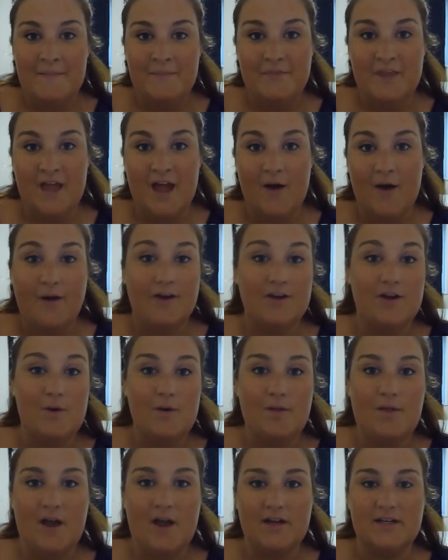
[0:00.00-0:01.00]
Now, I know
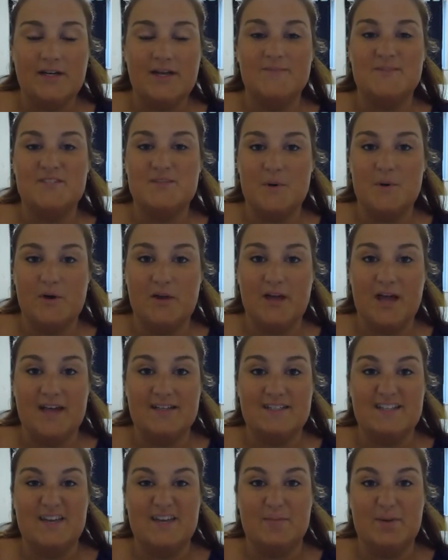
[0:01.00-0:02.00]
a lot of times smoky
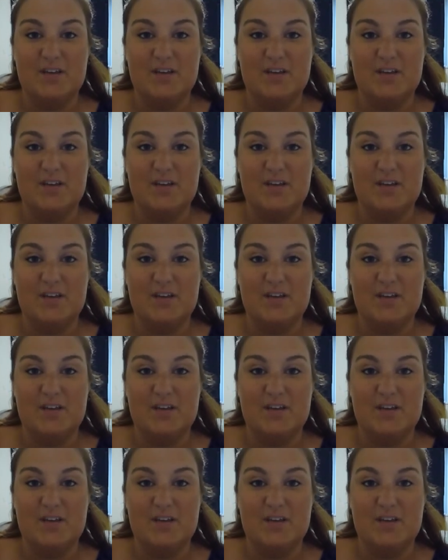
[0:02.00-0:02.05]
eyes get